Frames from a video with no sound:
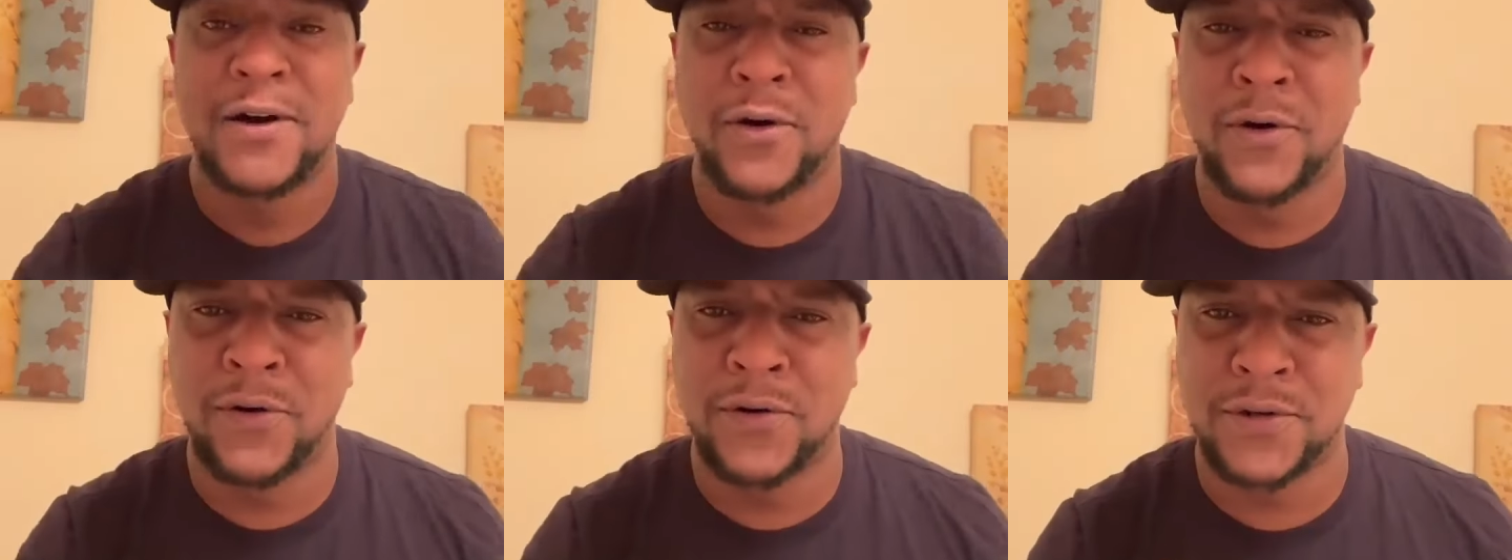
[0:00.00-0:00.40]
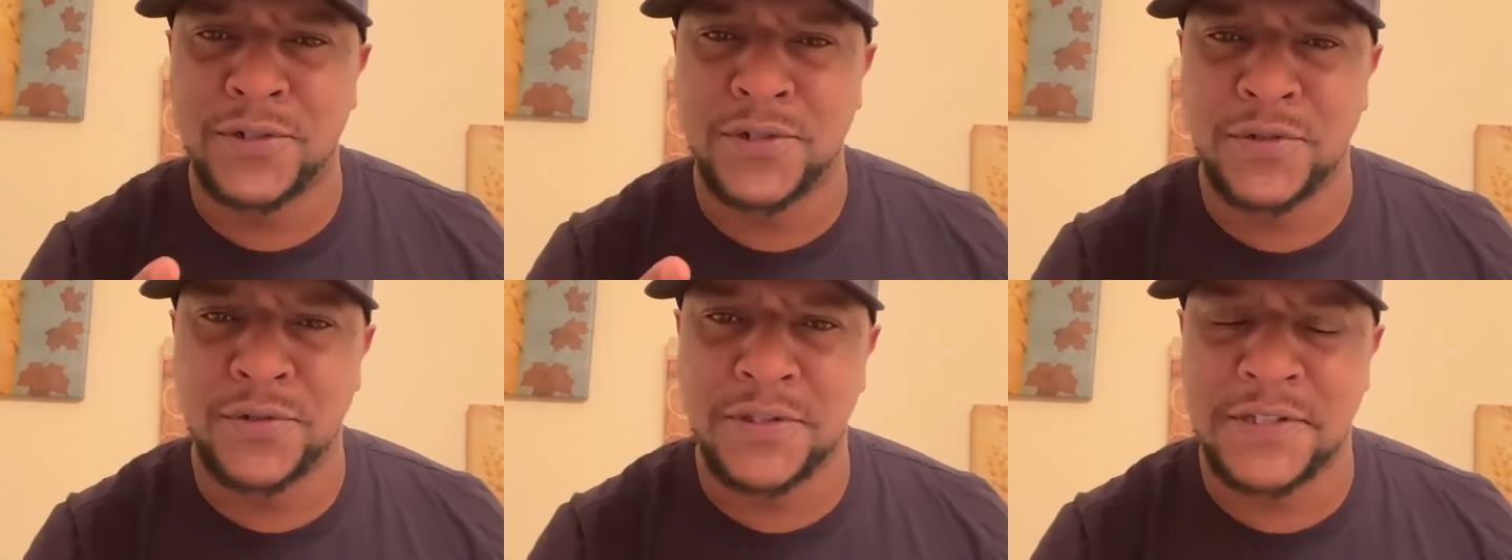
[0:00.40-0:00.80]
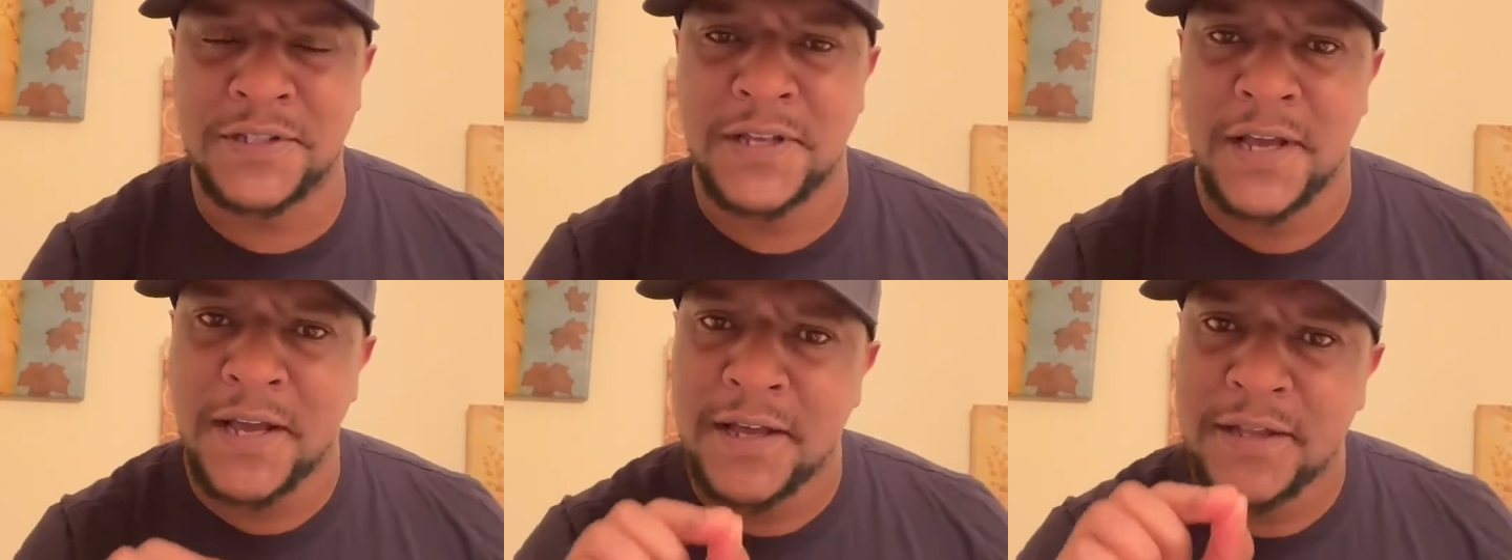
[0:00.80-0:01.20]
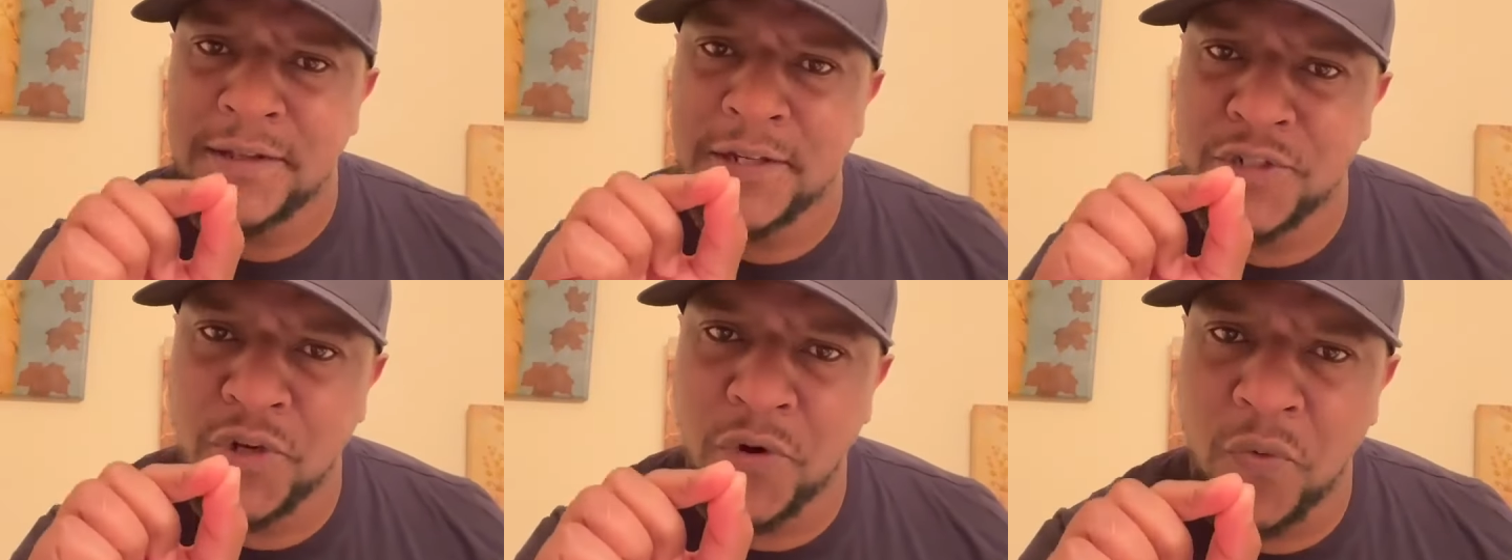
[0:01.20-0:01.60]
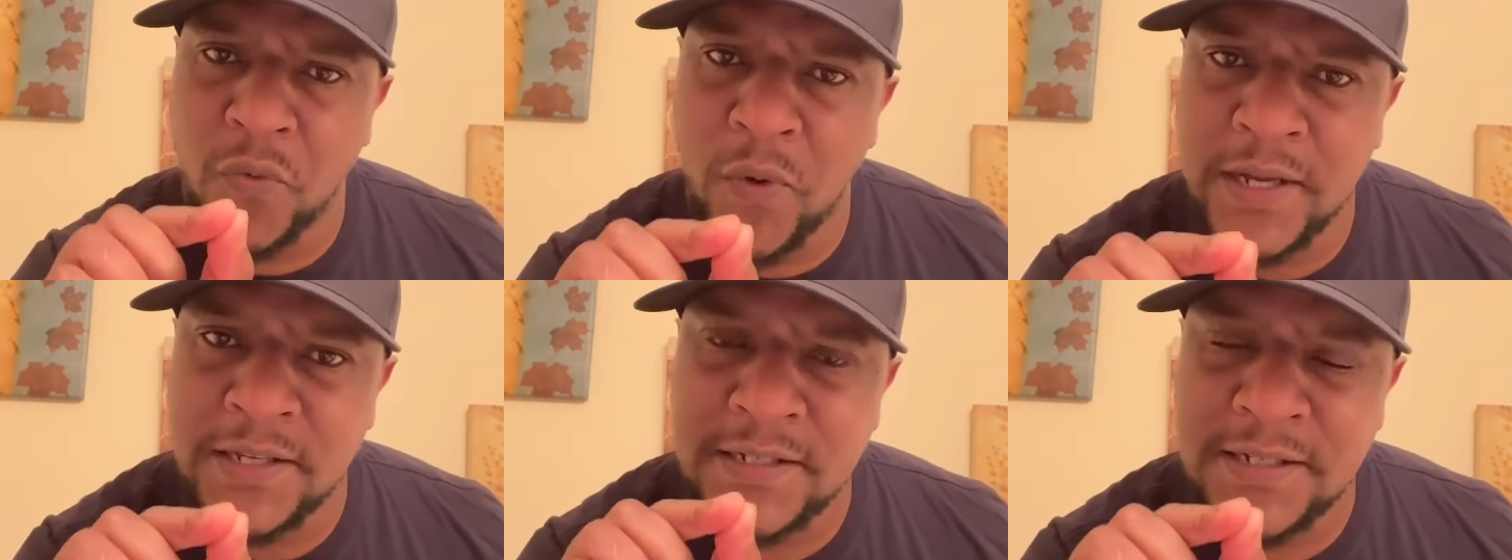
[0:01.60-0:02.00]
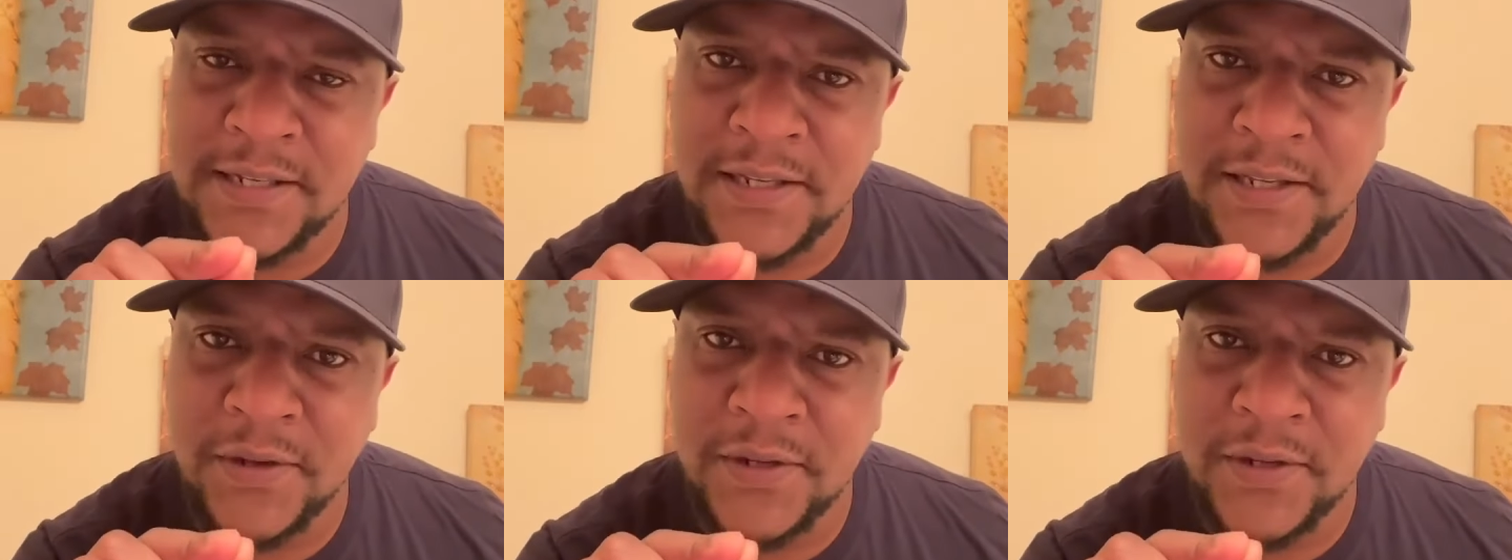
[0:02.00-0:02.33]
or truths that you're wasting